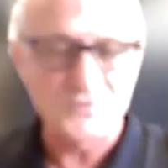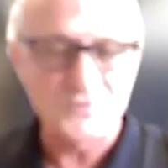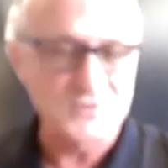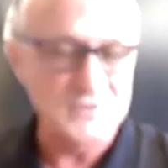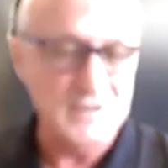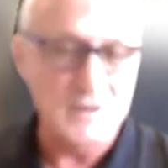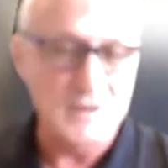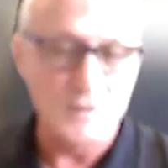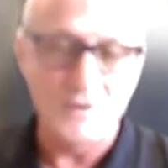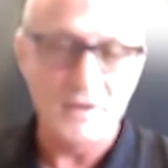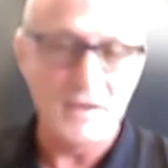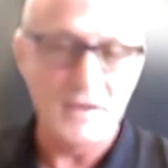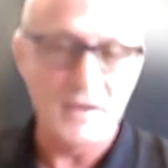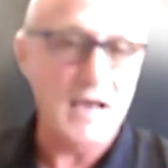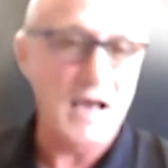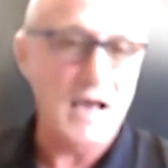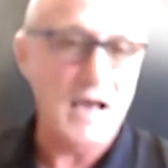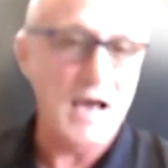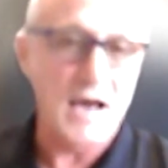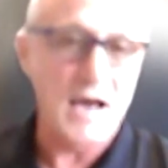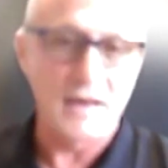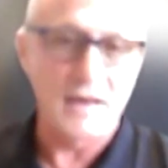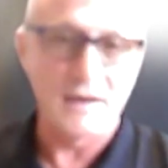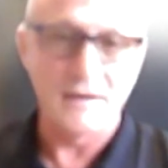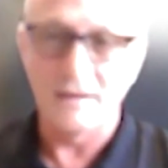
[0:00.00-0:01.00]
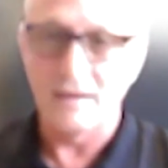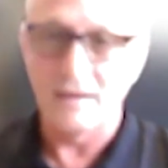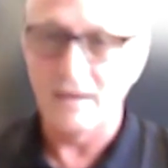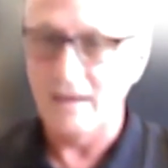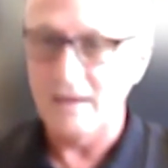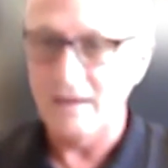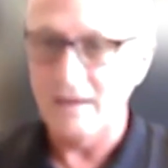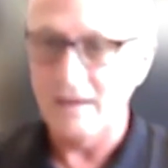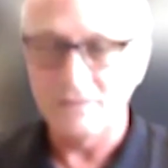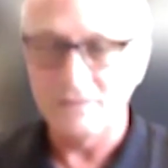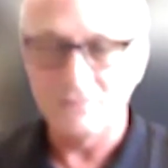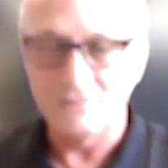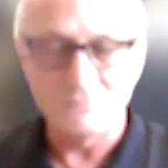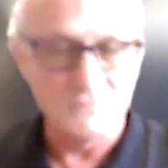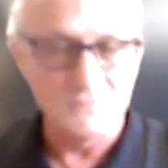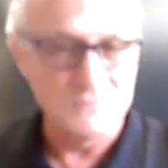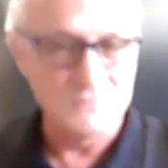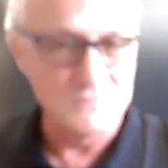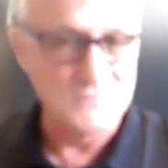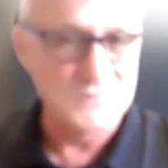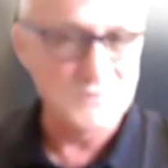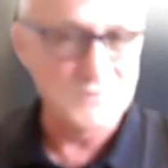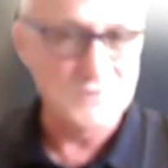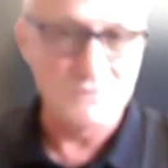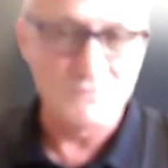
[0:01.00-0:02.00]
need to be on a
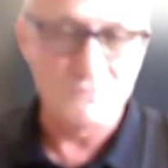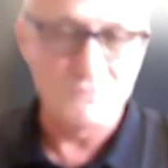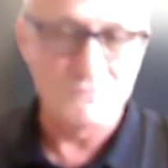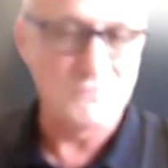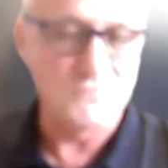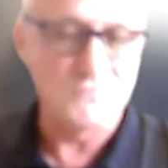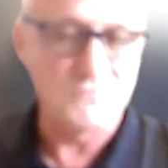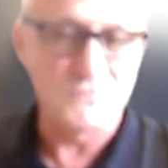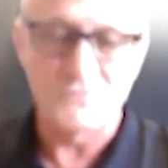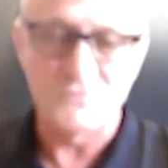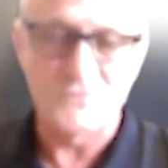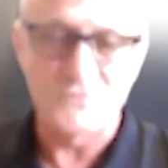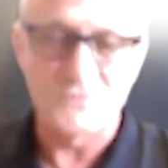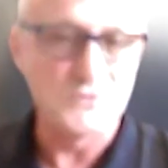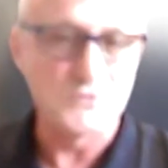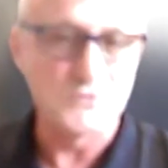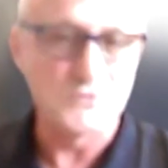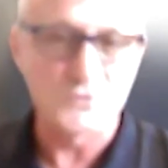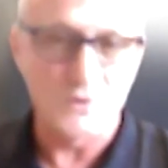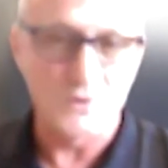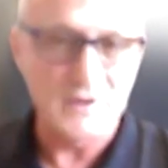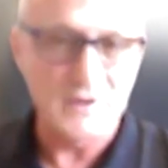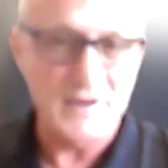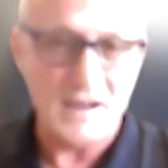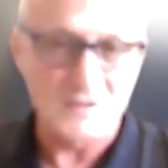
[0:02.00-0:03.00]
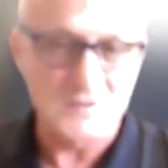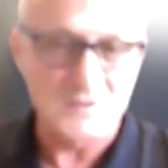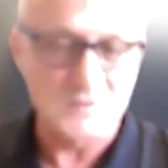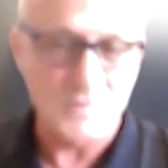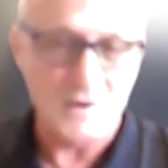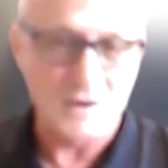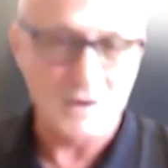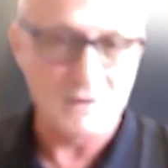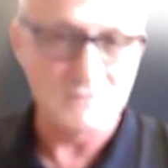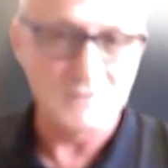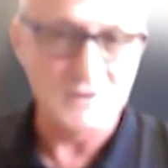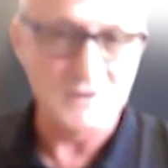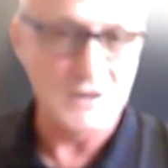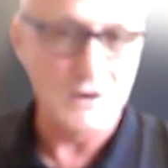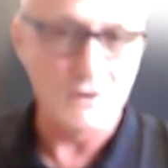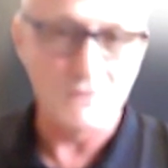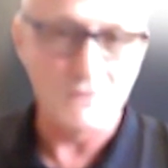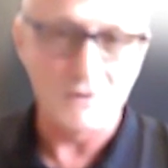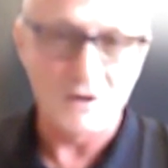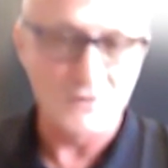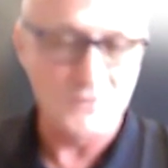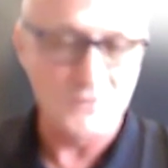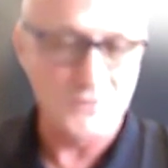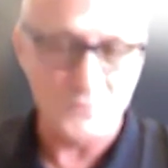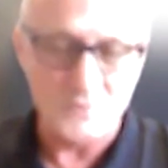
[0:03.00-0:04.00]
2-story downspout,
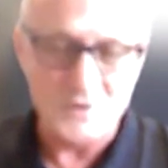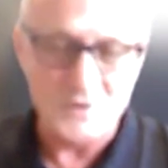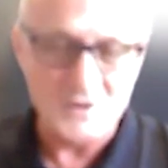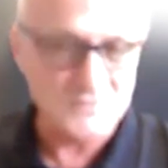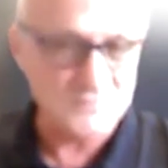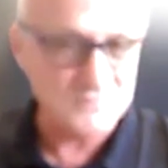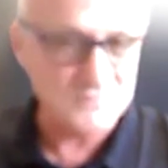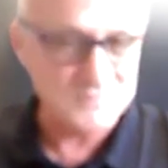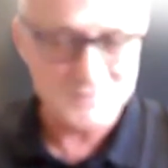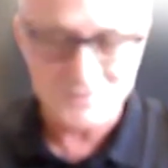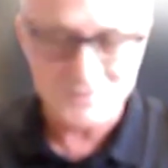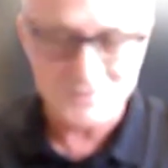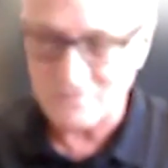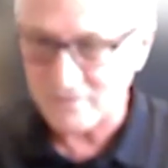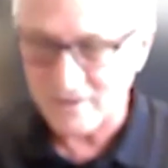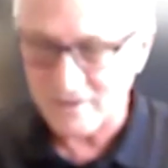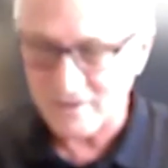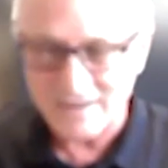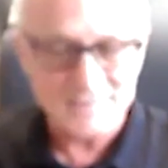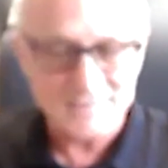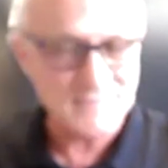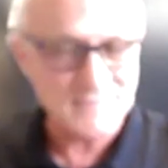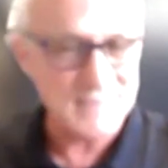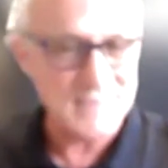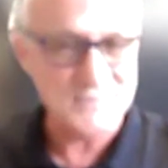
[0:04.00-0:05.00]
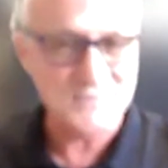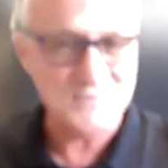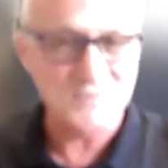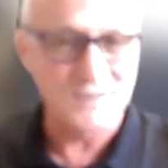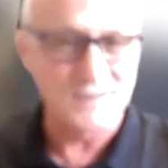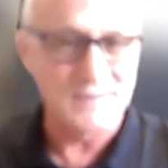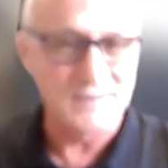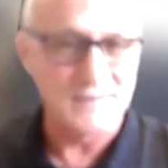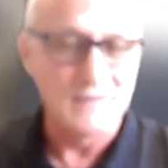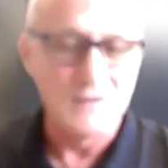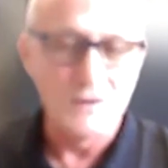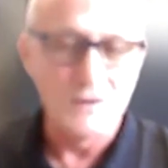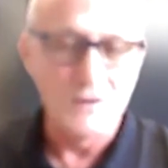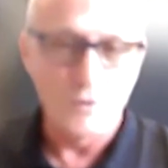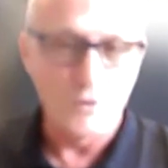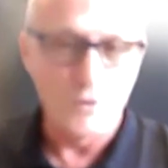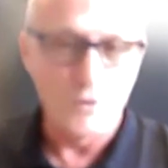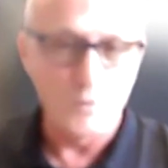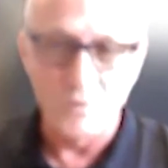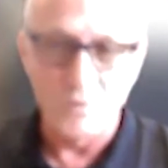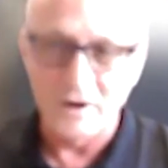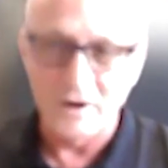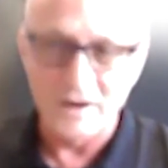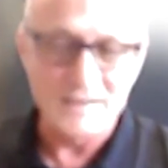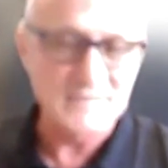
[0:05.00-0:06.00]
or 3 suffice. That's good. Or
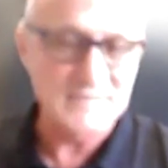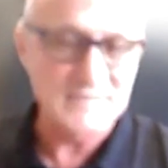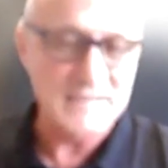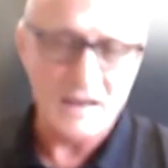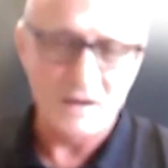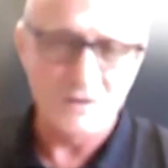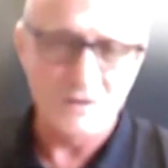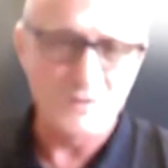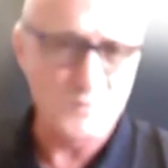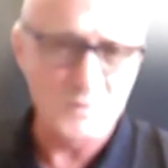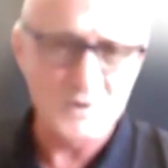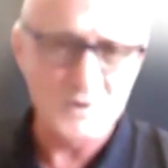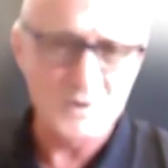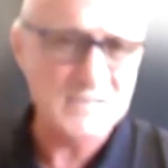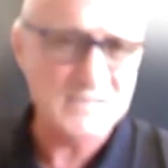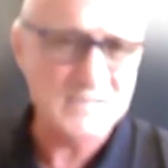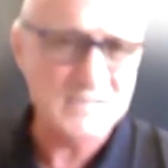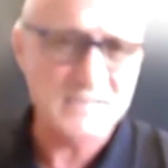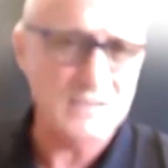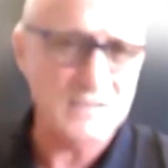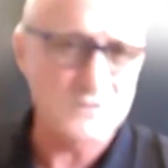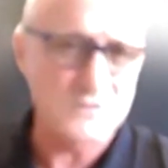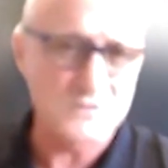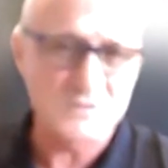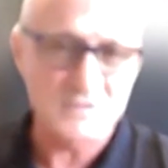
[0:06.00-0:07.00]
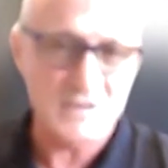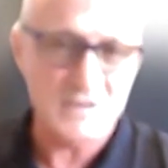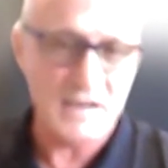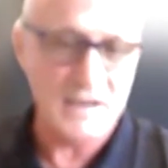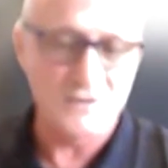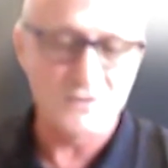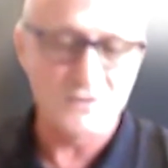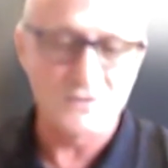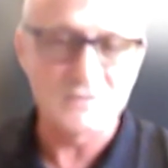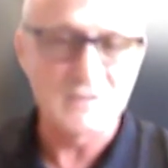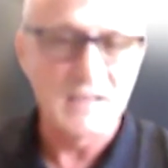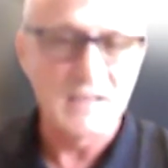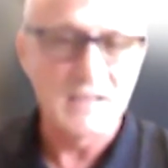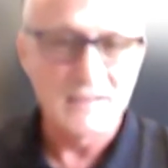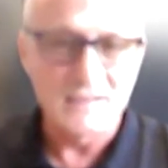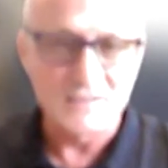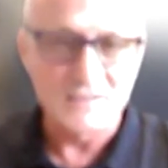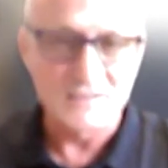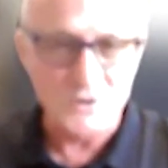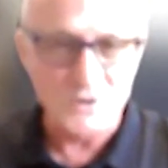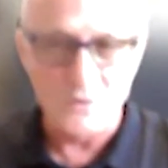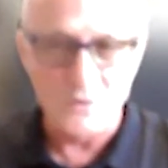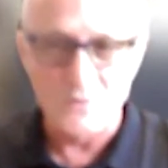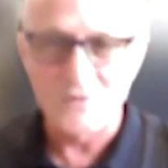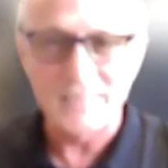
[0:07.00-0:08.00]
what is that? Do we just set those standards? Let's
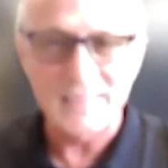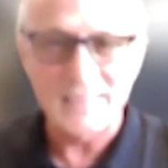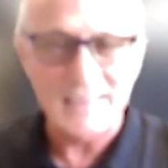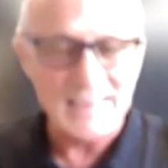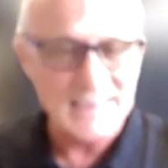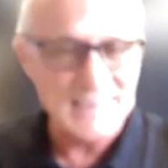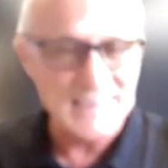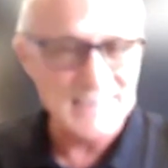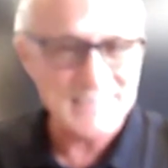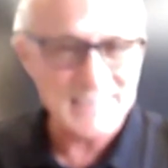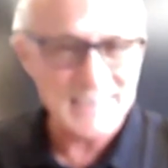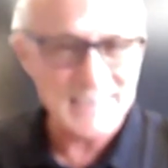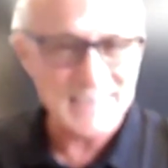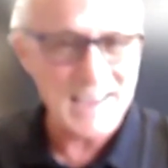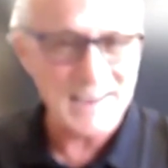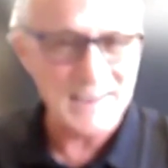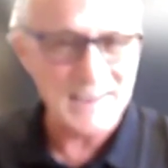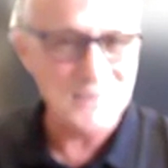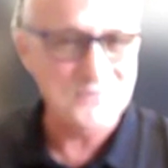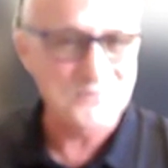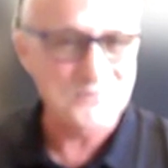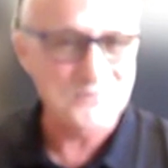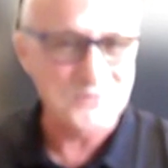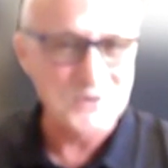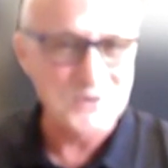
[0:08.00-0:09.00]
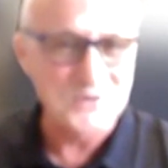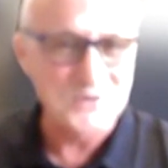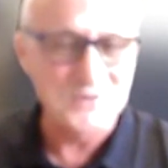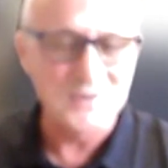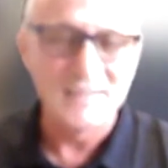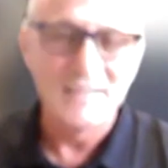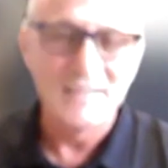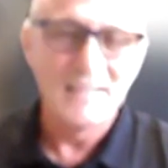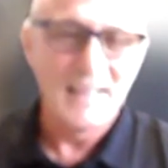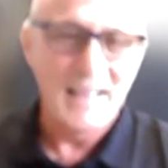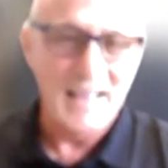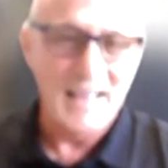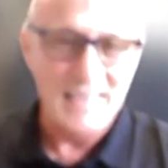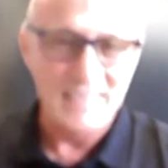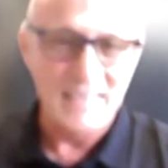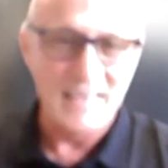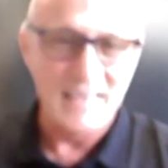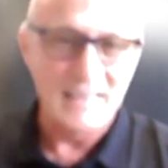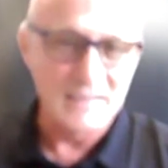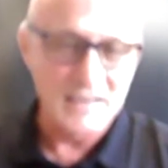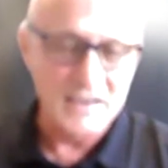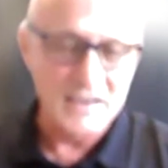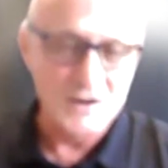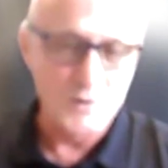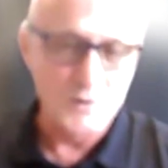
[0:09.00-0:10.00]
go with the easy hanging fruit, and
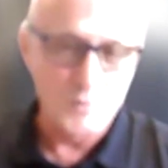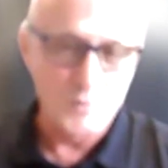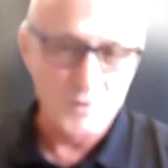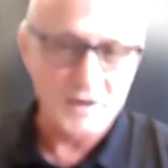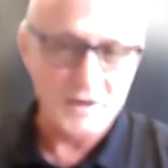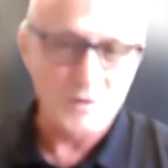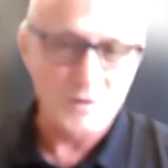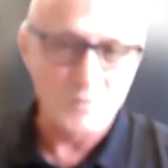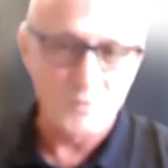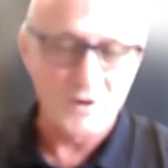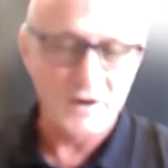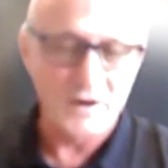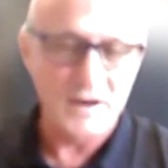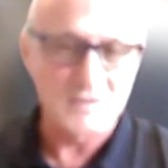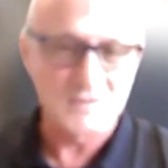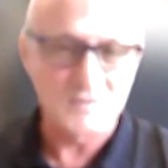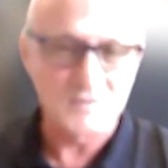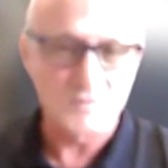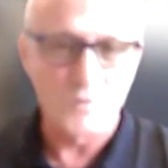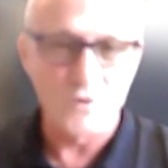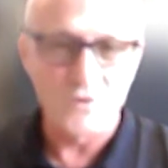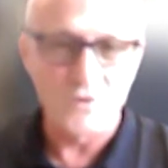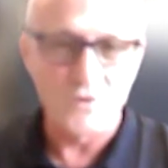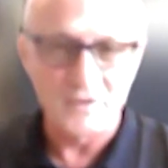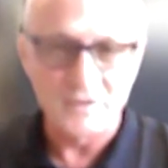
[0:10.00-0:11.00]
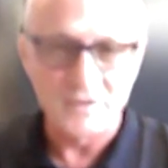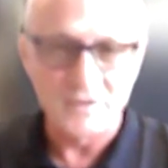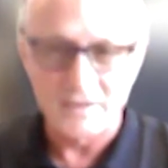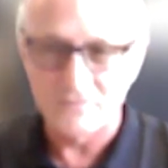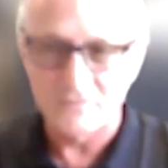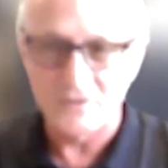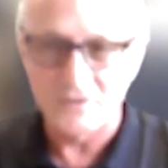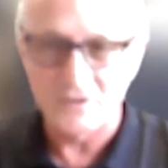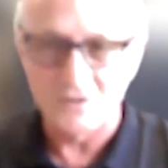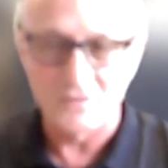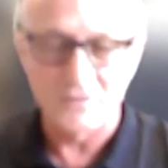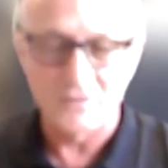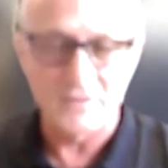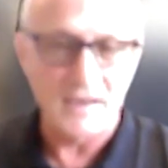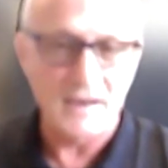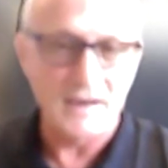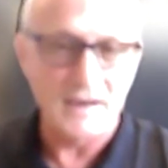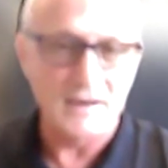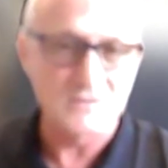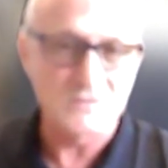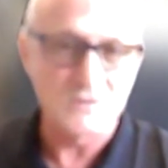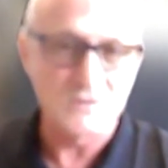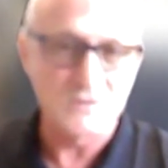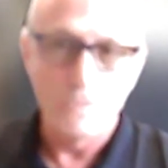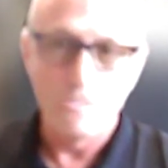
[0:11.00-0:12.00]
then later we can work on some more of the difficult
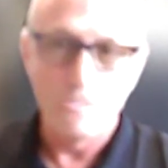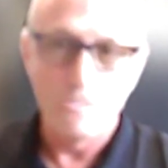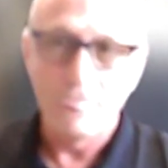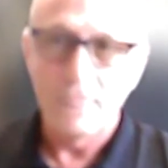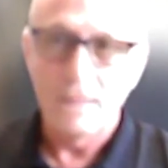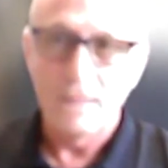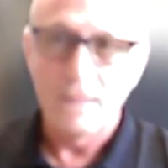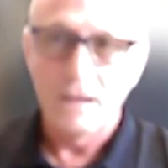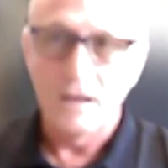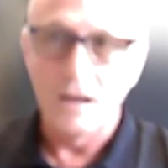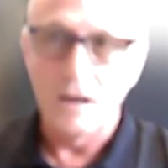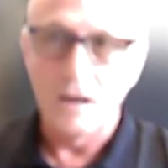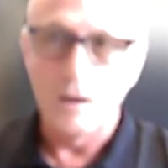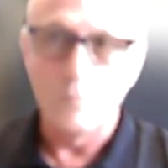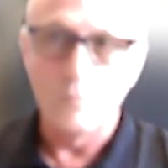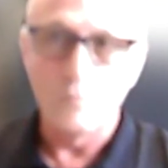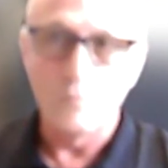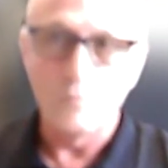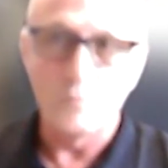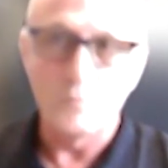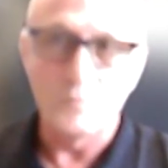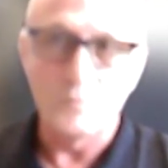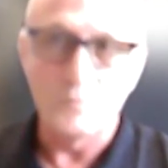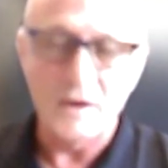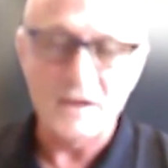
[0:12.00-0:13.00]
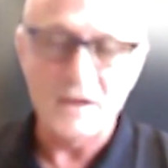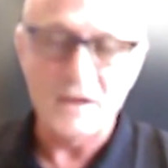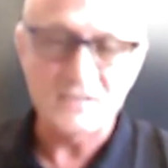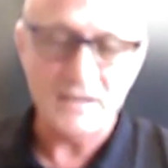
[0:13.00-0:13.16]
things based